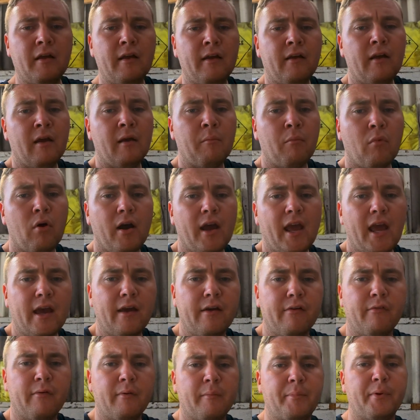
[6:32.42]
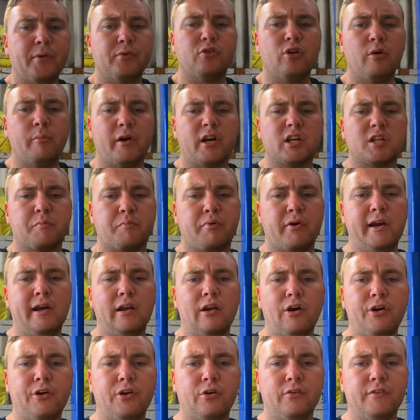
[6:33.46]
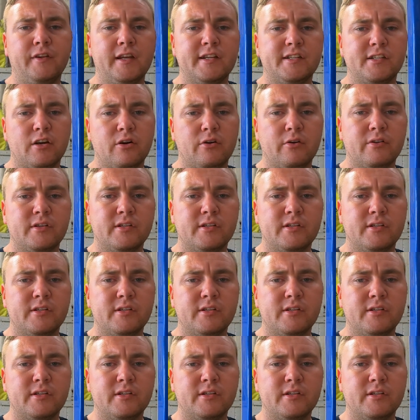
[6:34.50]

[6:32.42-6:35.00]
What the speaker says: It might have a bit too much preload on there, so